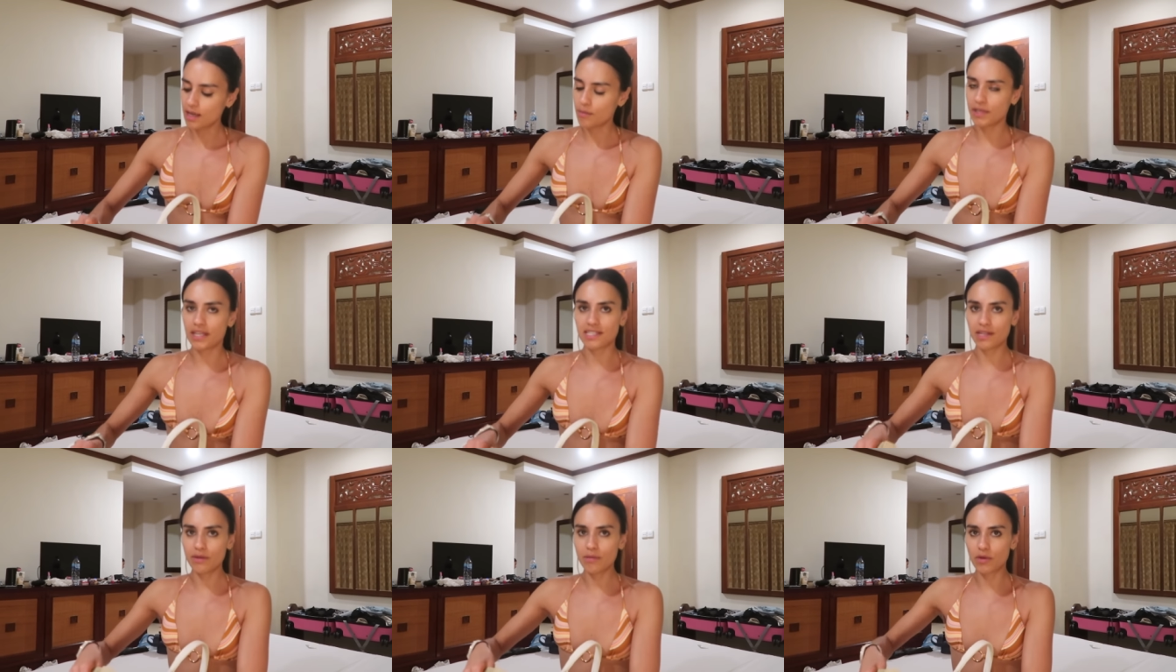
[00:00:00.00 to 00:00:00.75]
But
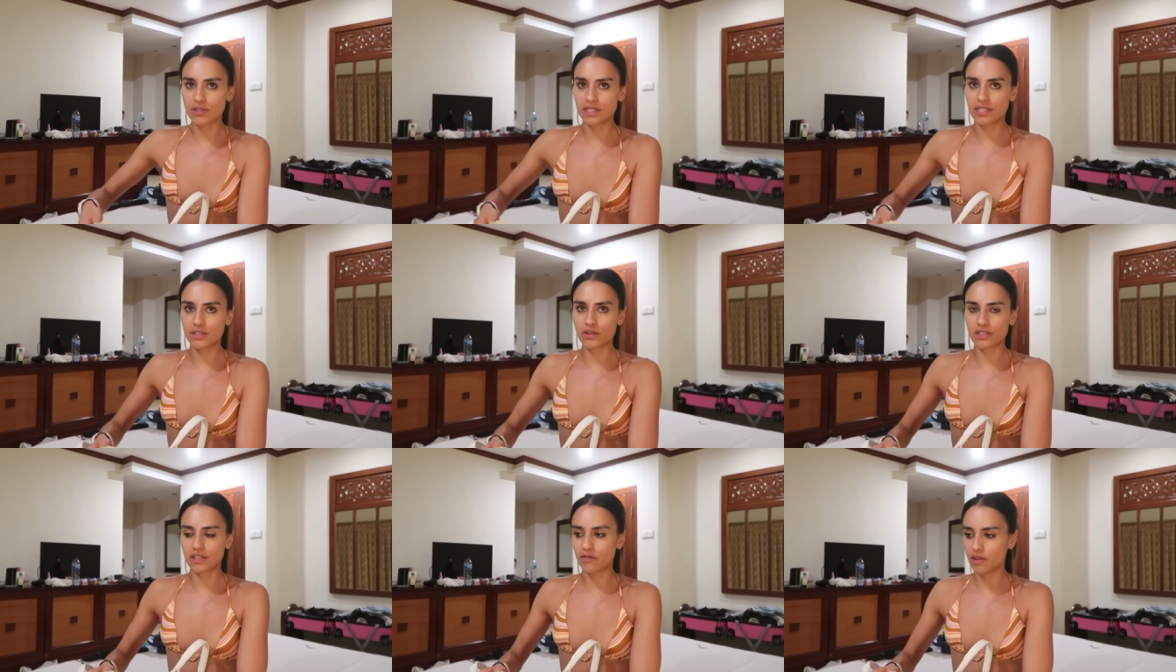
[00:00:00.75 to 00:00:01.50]
yesterday we mostly just
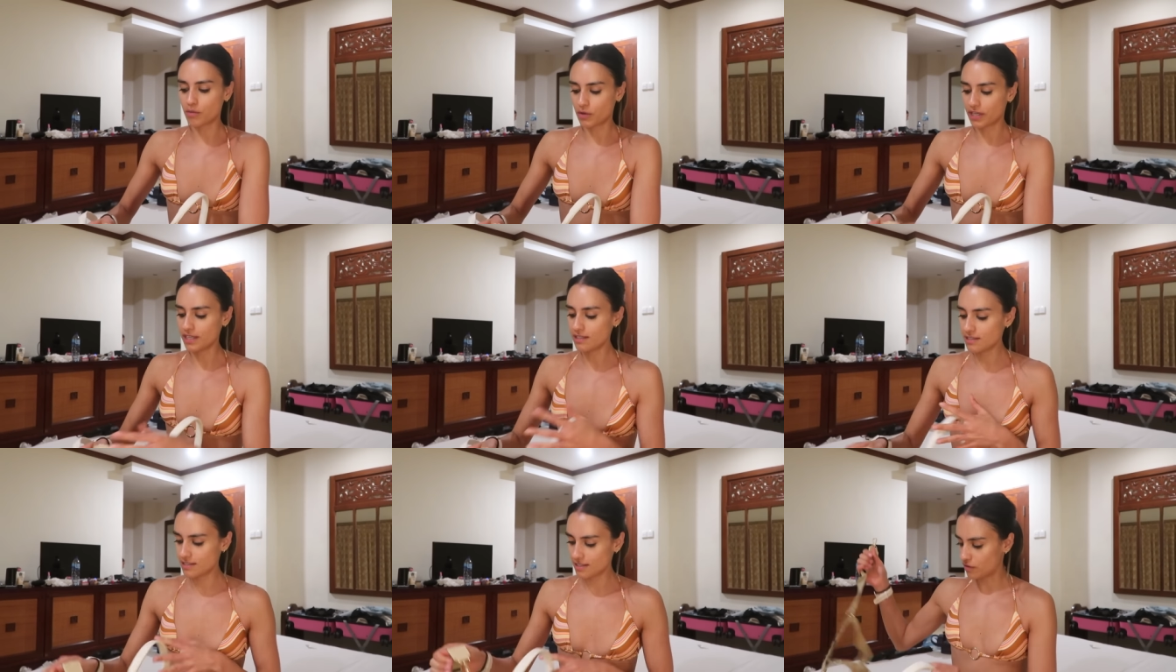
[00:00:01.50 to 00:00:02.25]
got stuff for the
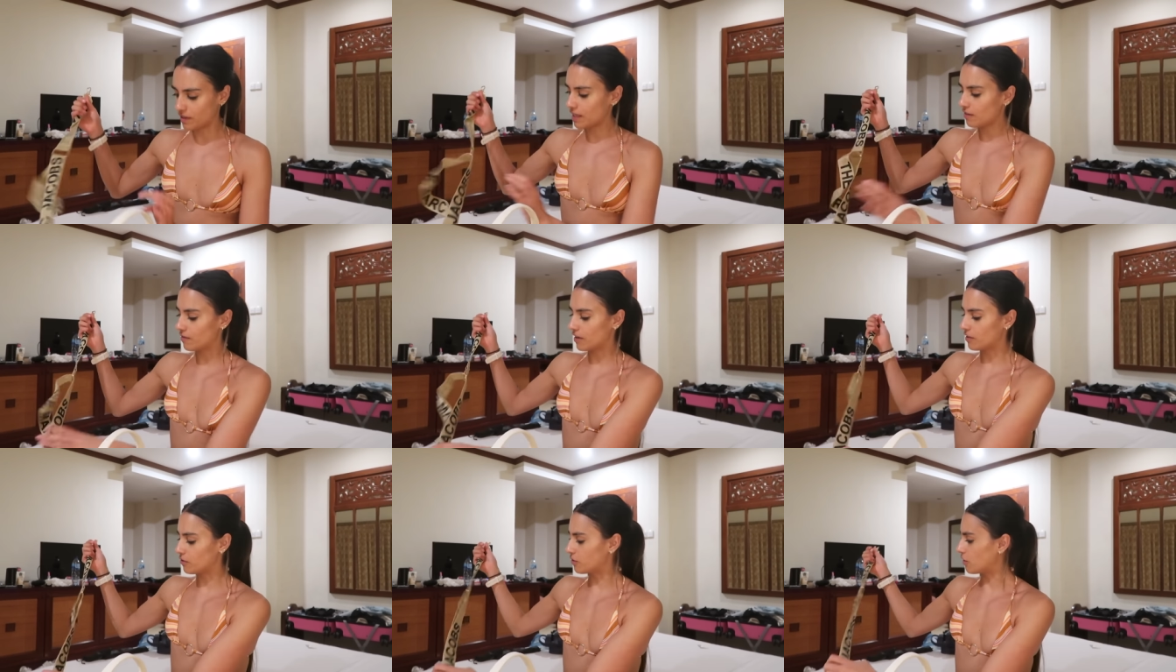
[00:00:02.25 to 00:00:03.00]
boys. We're feeling like
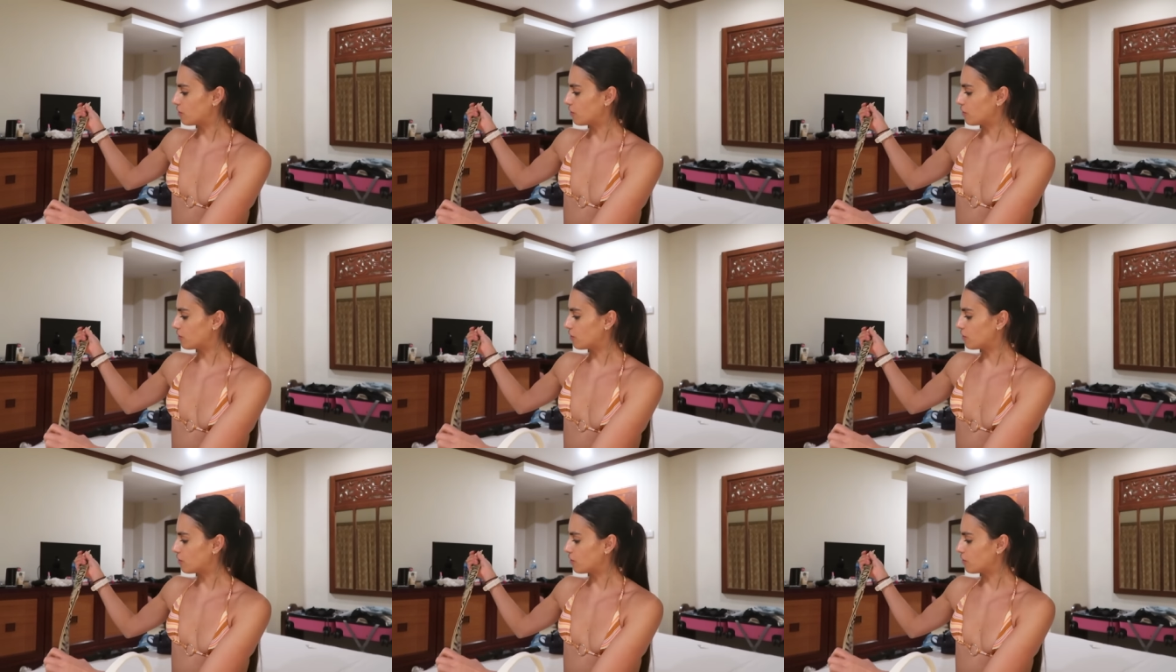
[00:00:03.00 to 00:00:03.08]
very good